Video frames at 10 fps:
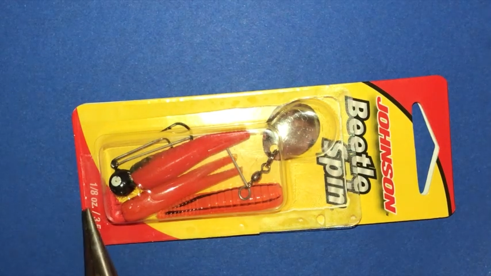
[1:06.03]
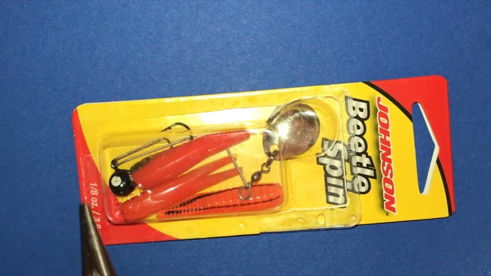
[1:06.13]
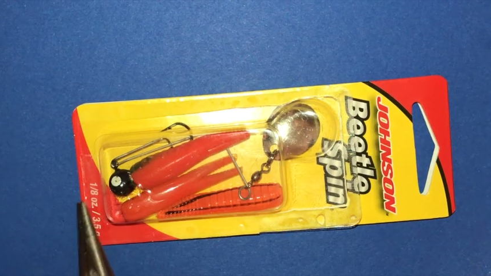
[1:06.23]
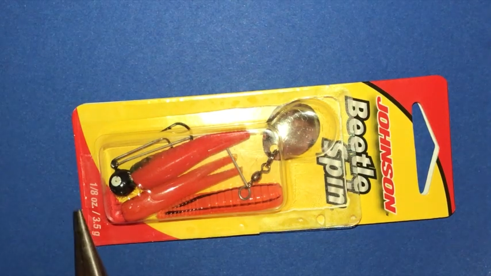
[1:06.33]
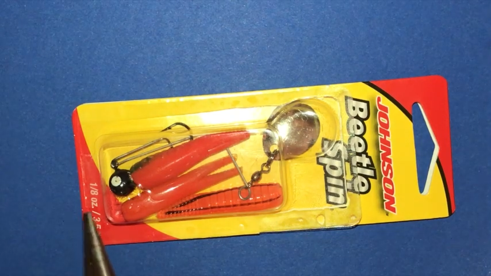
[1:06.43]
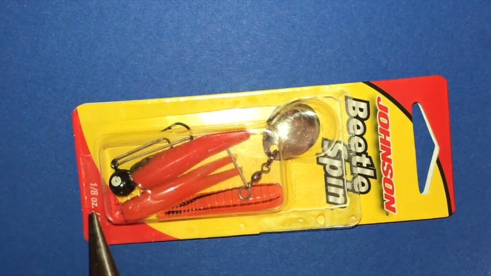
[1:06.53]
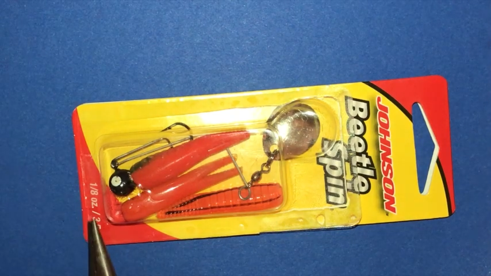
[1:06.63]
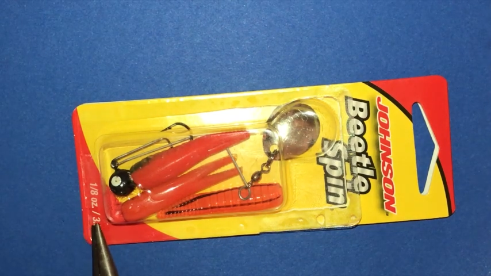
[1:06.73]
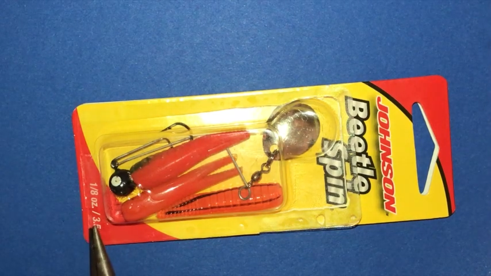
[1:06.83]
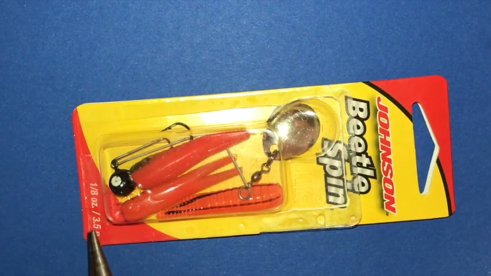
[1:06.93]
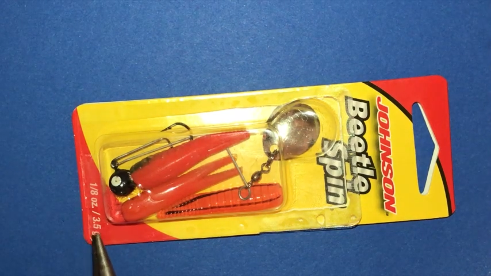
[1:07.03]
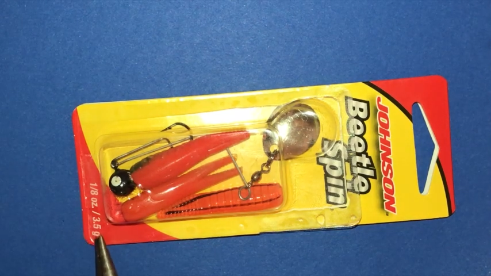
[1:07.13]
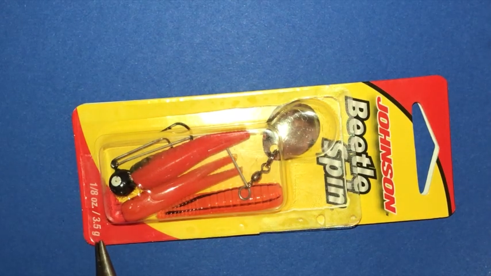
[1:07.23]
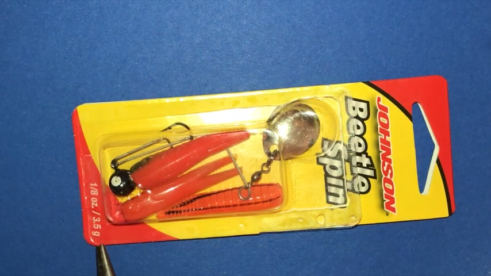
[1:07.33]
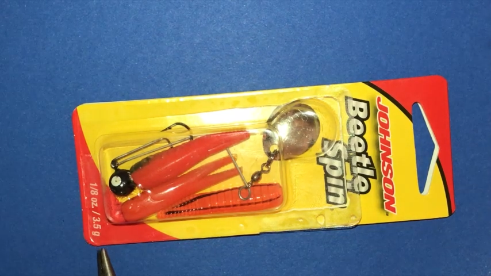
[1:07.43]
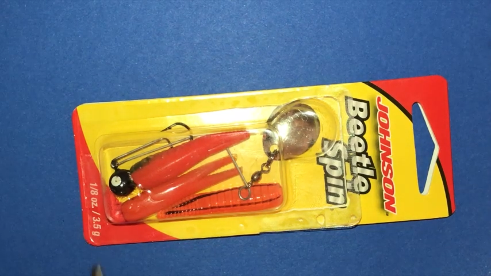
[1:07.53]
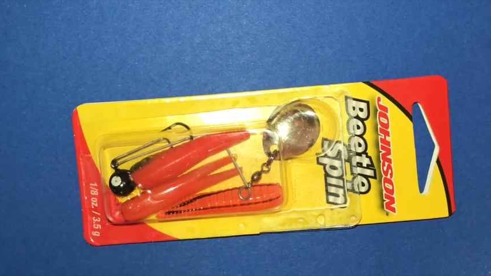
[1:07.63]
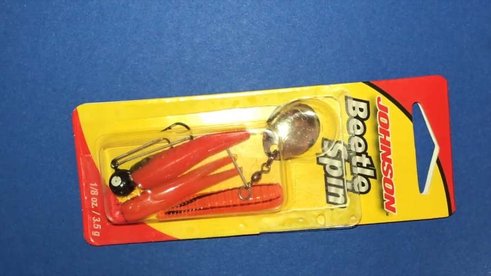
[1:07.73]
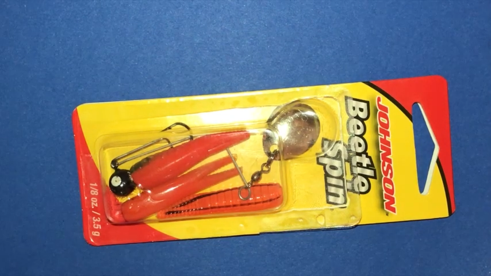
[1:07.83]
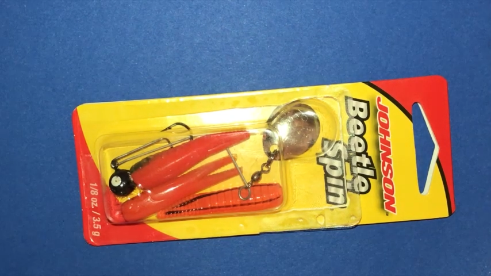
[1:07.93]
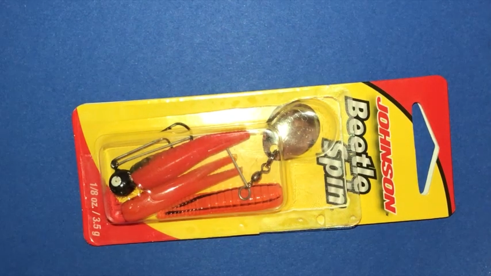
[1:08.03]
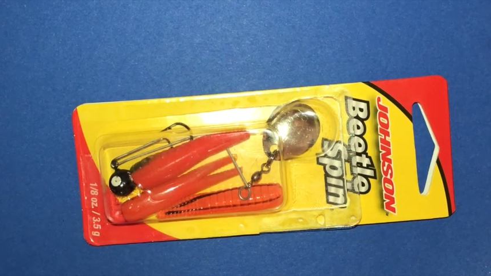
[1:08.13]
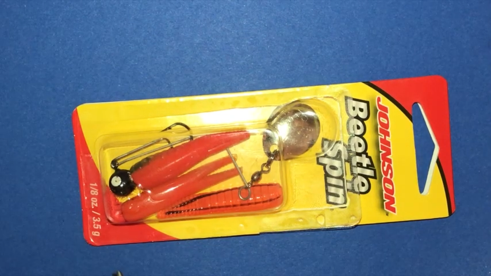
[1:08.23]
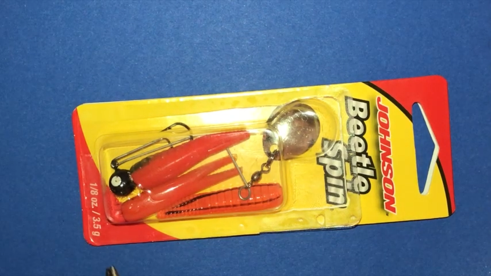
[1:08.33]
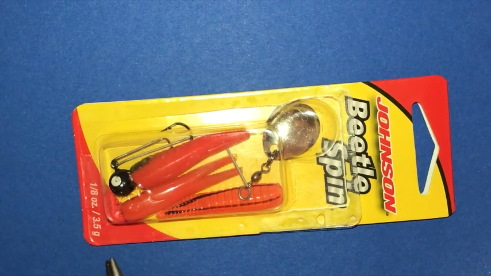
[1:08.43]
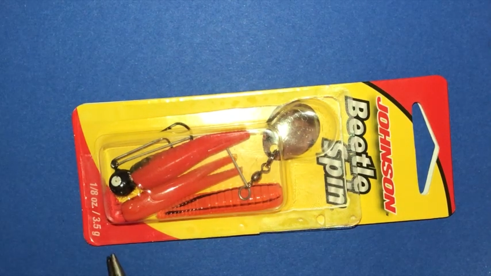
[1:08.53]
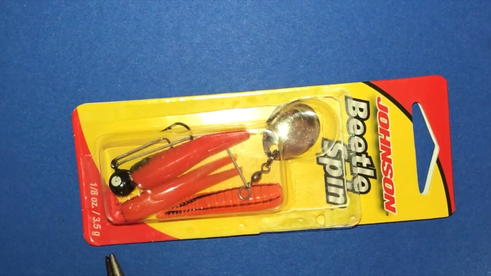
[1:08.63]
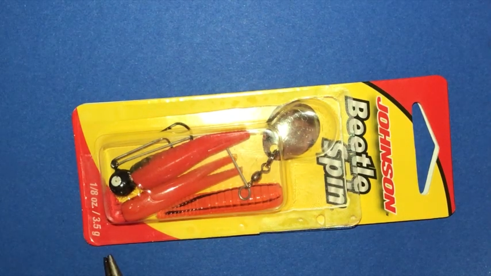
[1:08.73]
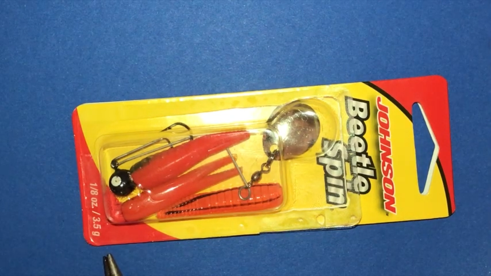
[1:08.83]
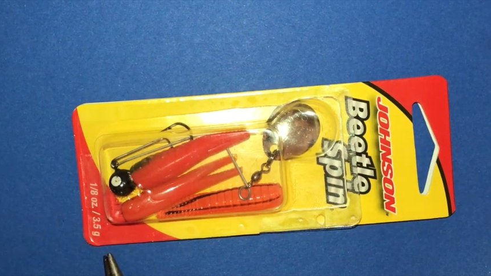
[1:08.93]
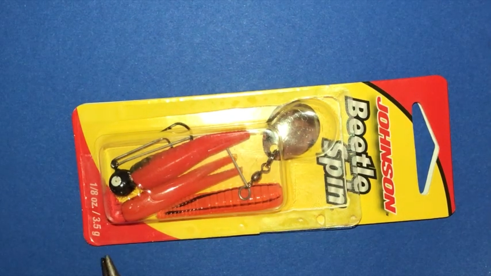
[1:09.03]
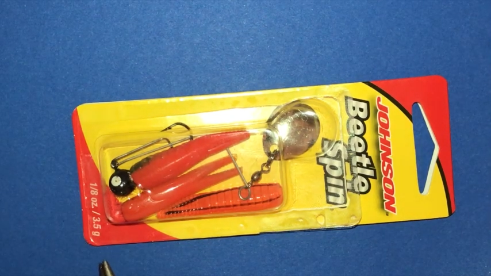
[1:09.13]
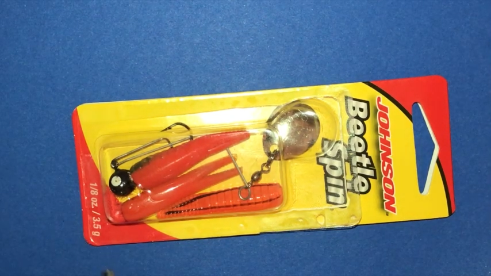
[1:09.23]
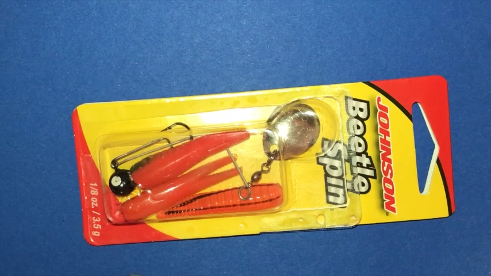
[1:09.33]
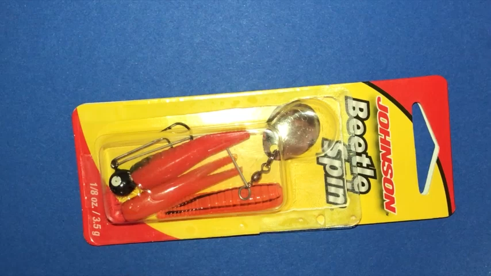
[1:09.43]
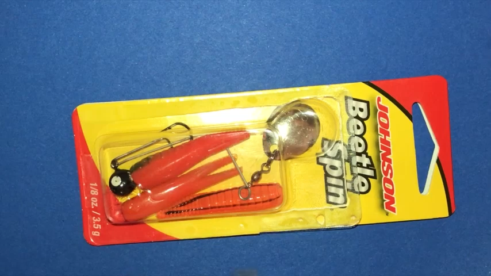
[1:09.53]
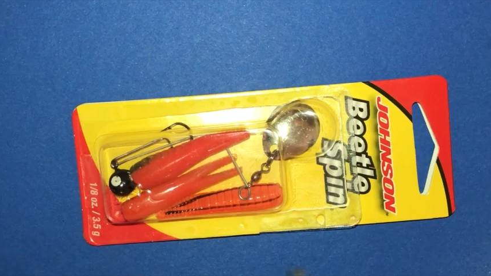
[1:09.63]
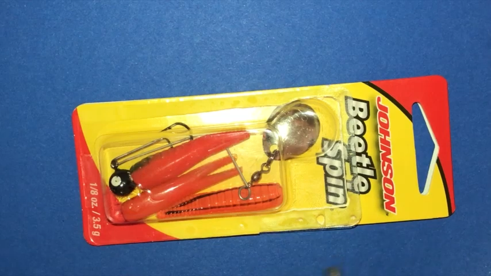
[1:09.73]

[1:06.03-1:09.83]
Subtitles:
(no speaker visible)